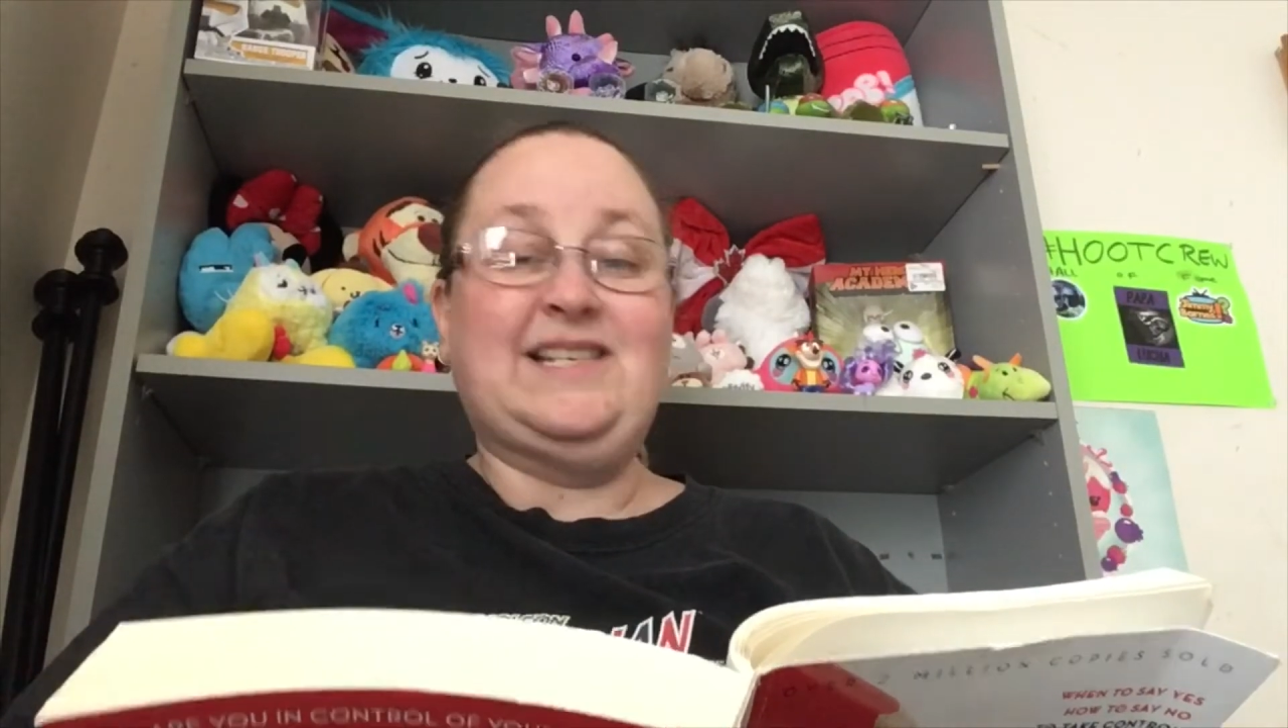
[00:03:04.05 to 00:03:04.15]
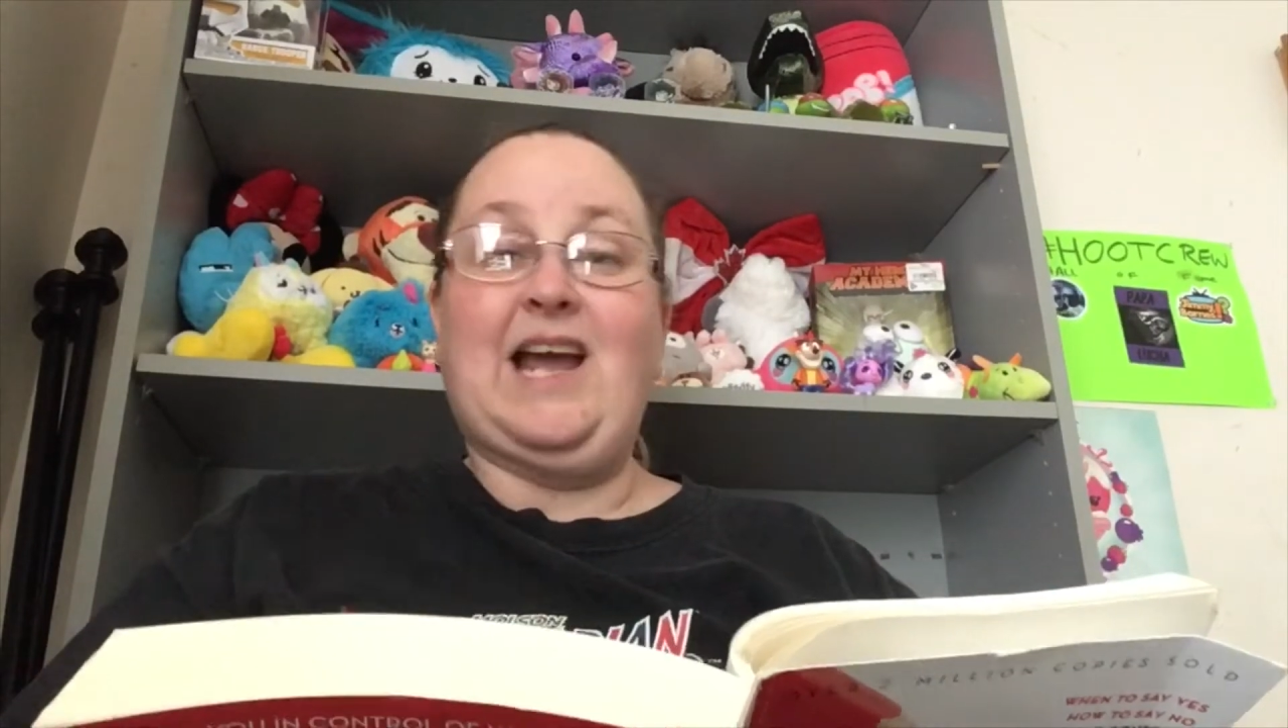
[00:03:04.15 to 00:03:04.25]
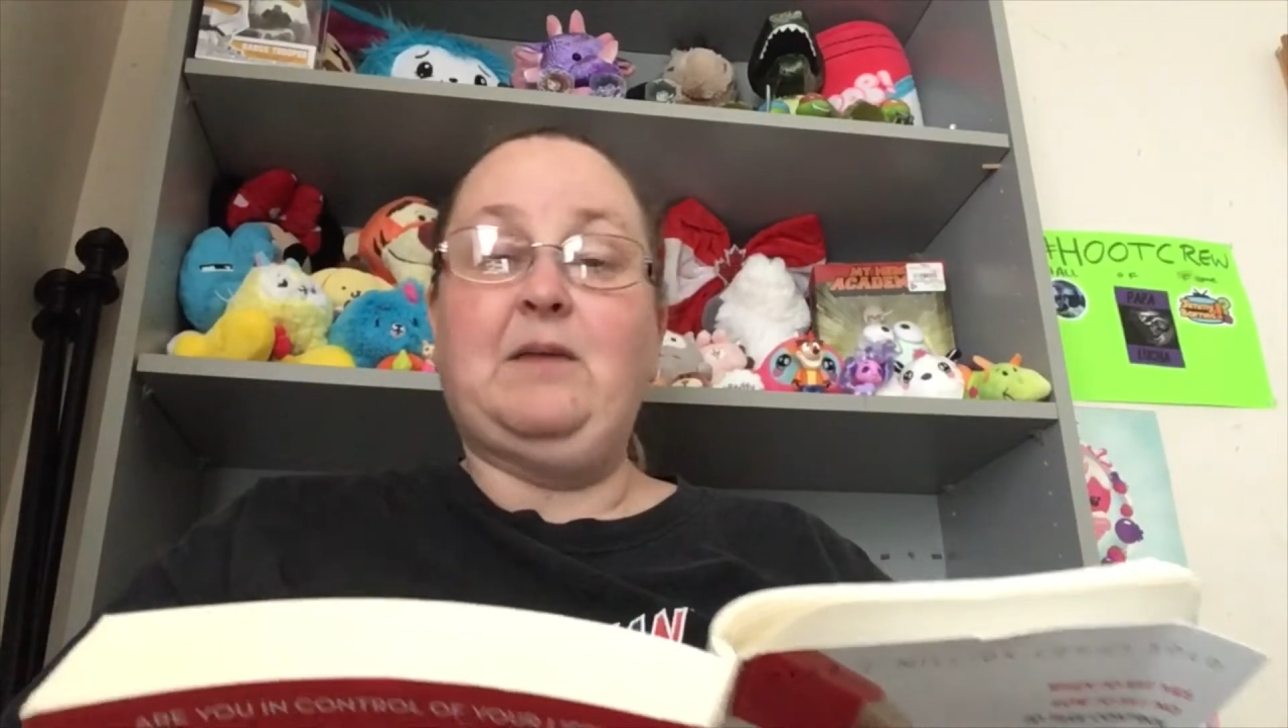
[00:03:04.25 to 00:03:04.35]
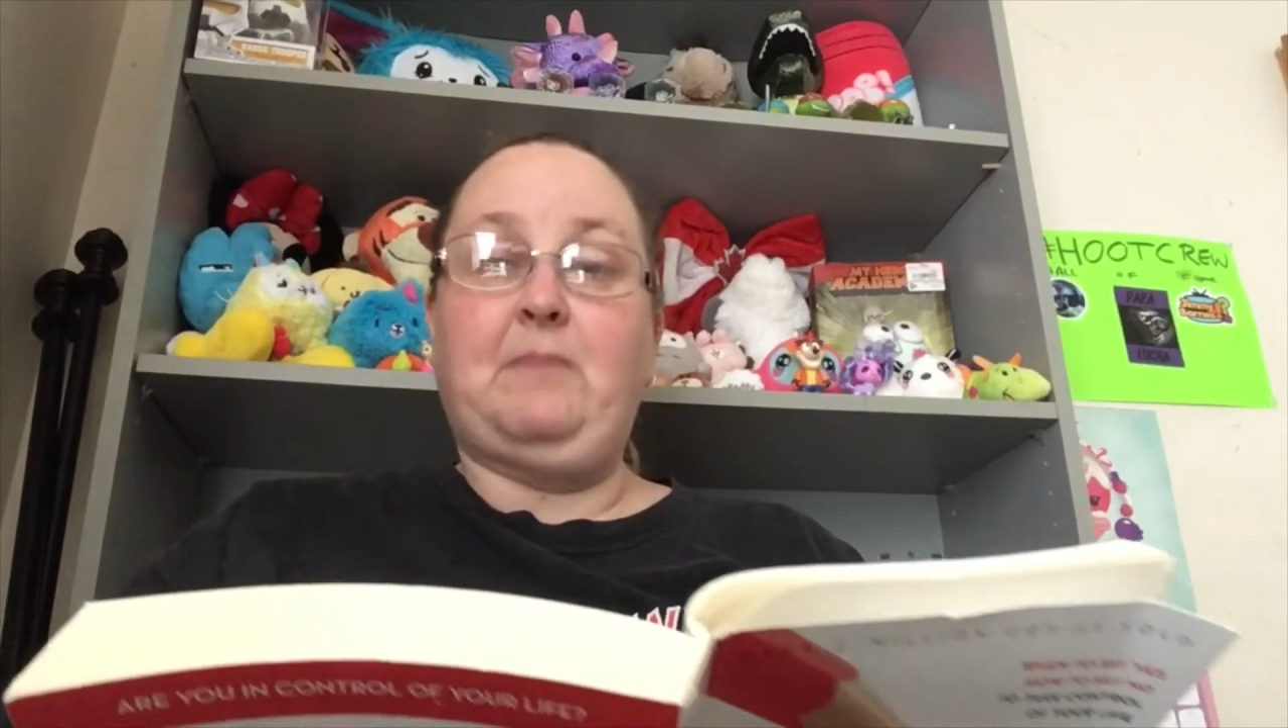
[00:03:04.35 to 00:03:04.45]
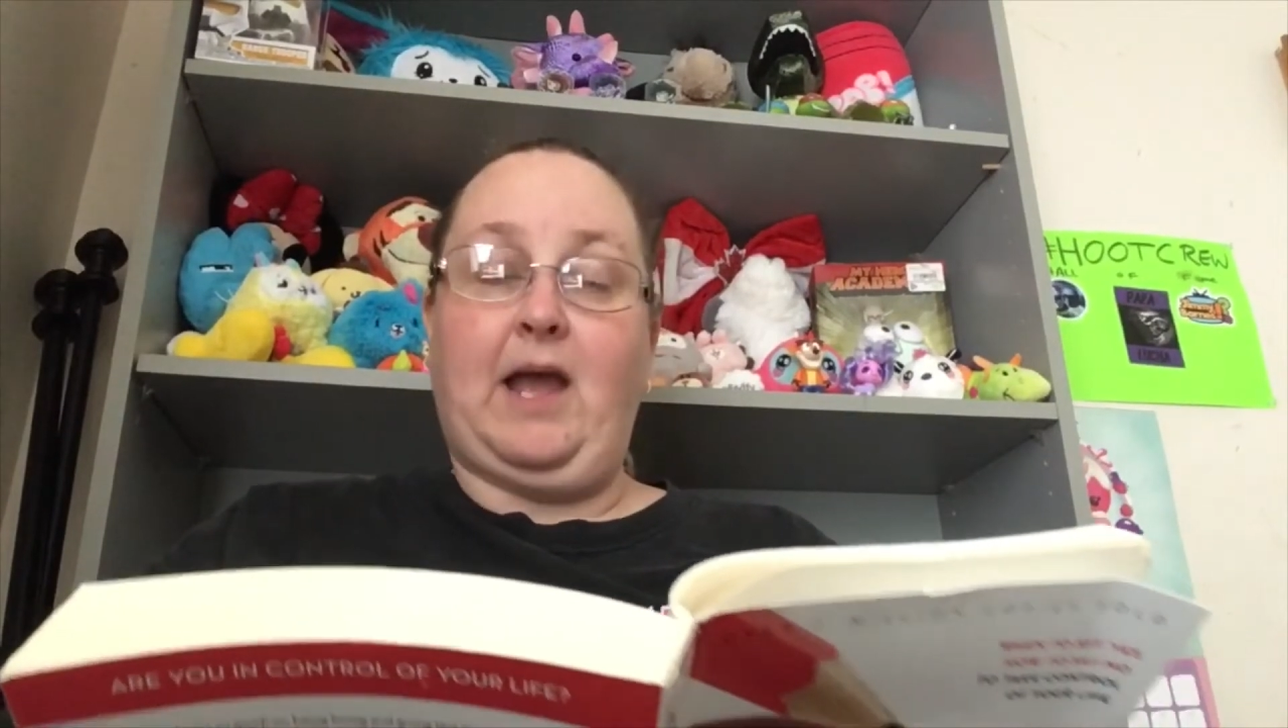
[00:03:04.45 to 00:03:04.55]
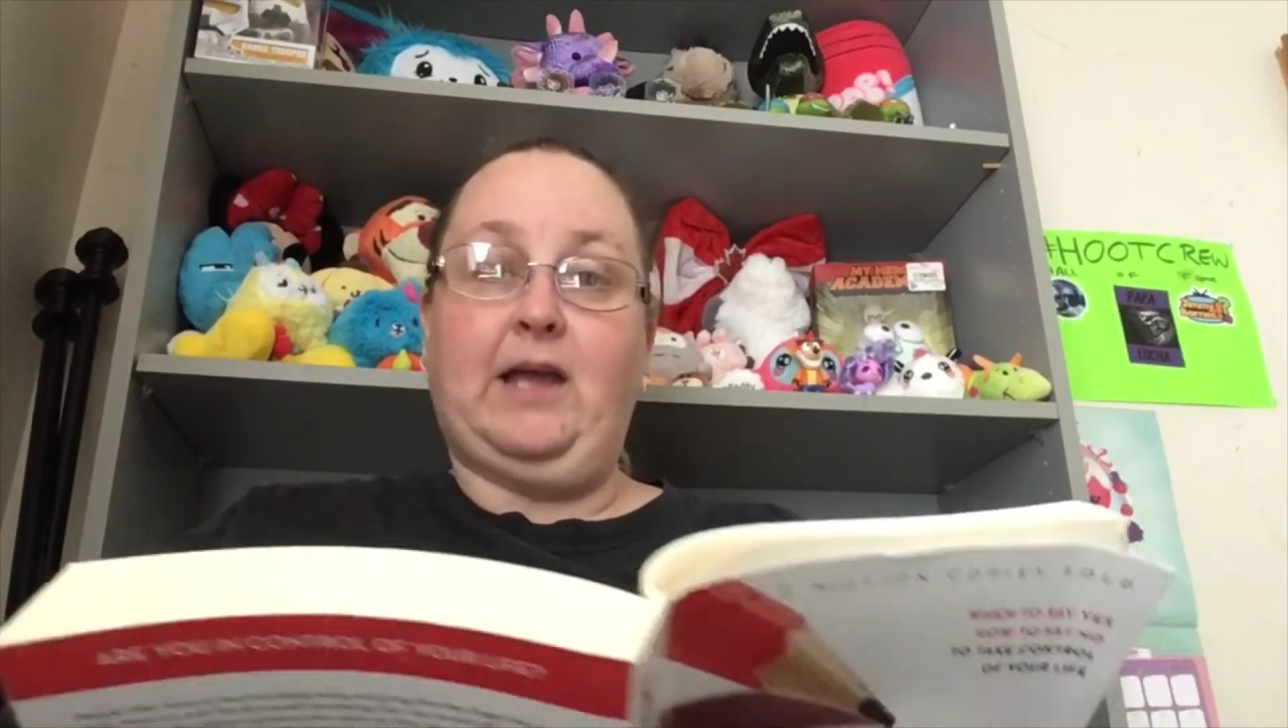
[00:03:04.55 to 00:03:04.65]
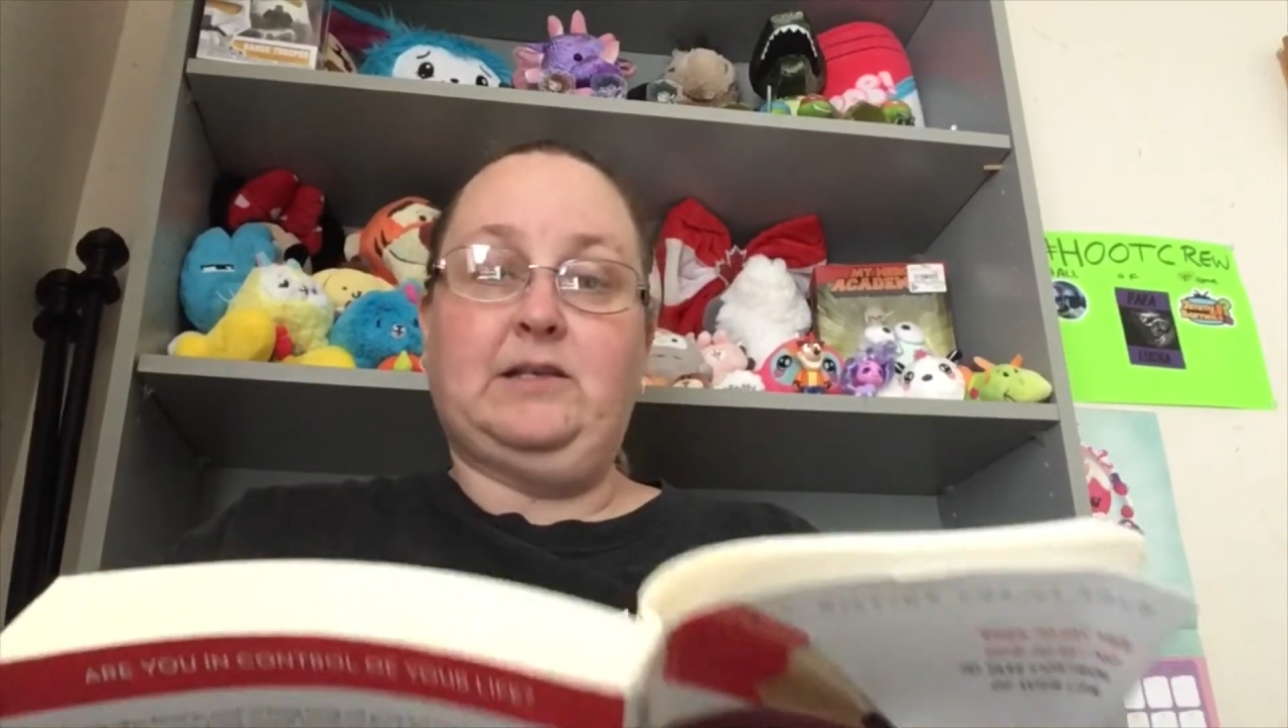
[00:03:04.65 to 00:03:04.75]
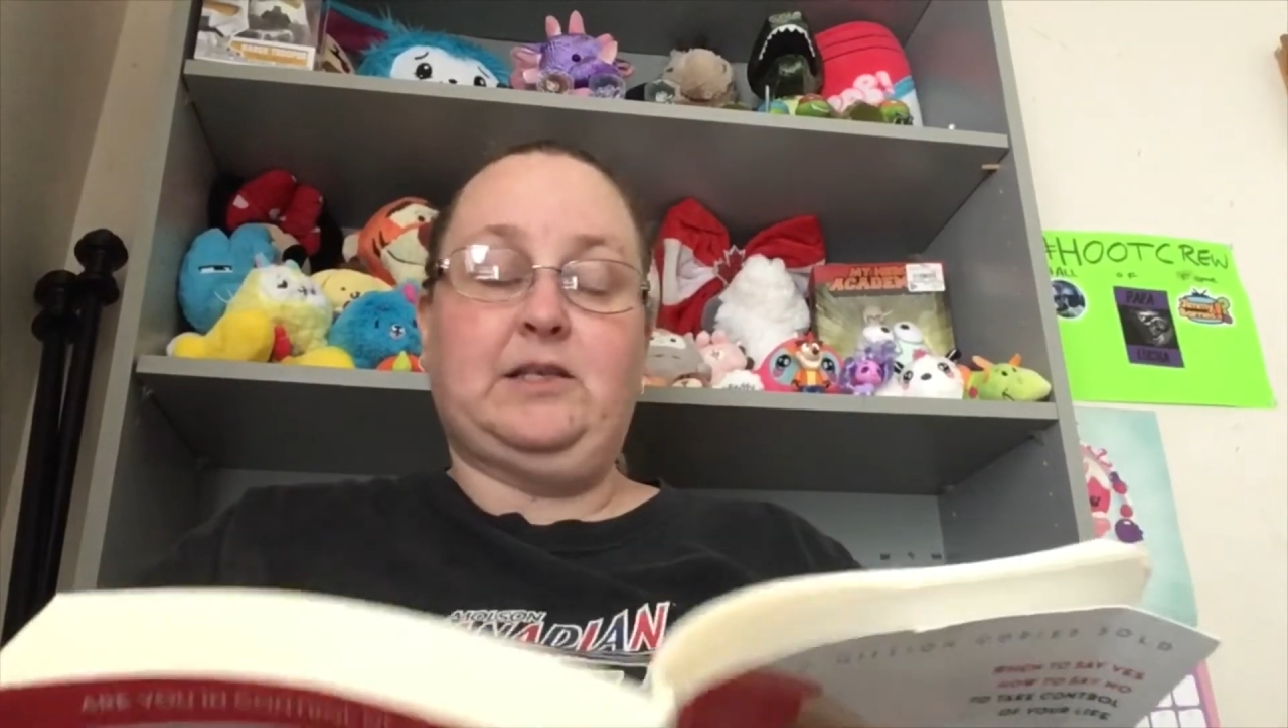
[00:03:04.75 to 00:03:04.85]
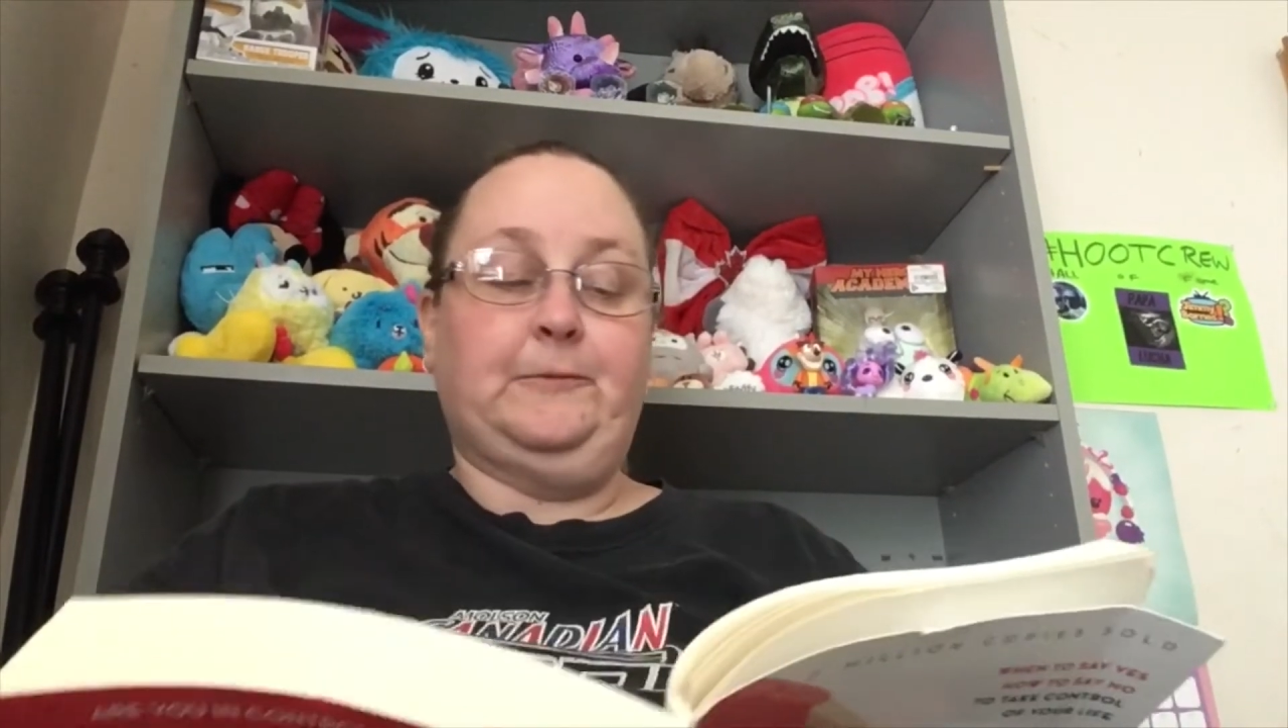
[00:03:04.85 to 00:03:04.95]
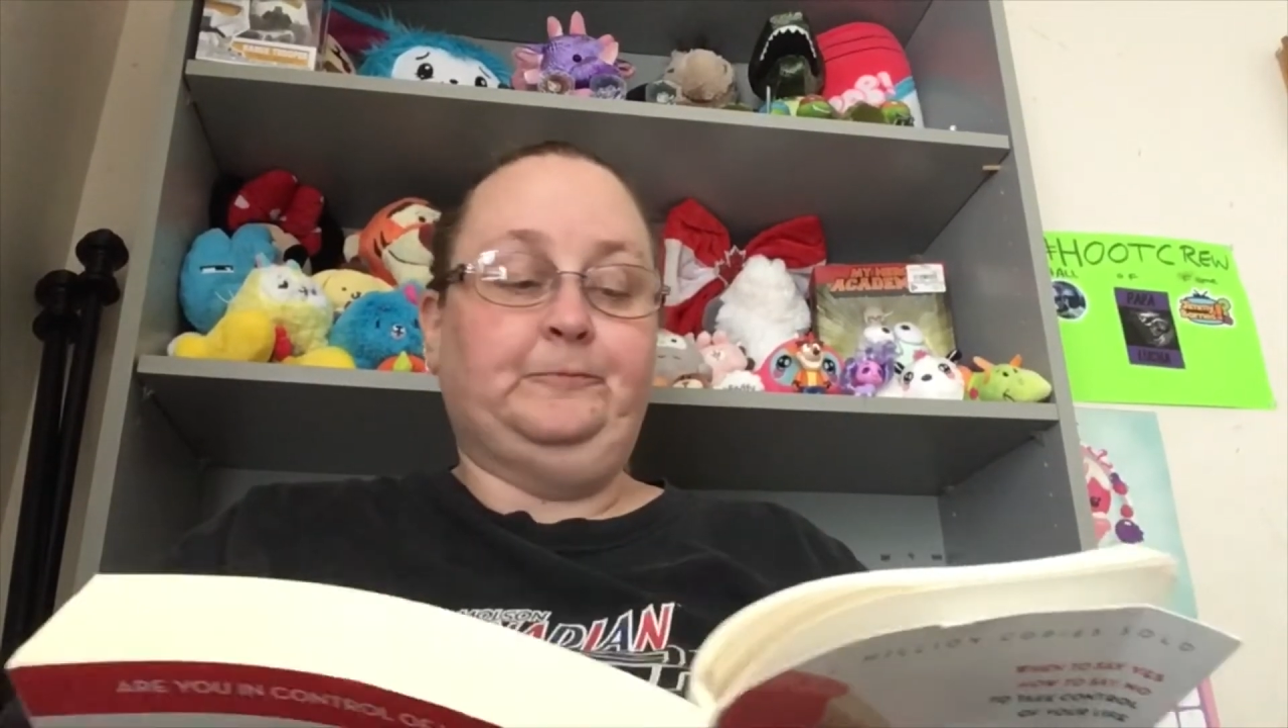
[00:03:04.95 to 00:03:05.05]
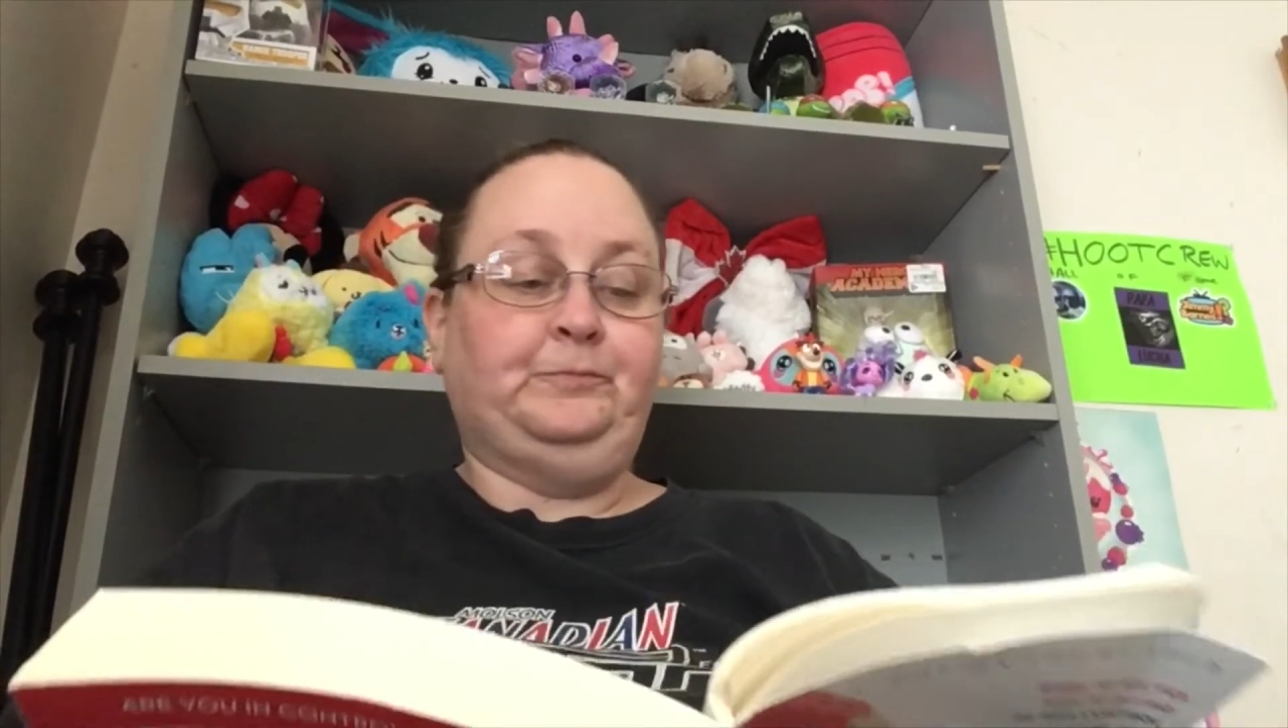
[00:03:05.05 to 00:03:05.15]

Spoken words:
10 bags.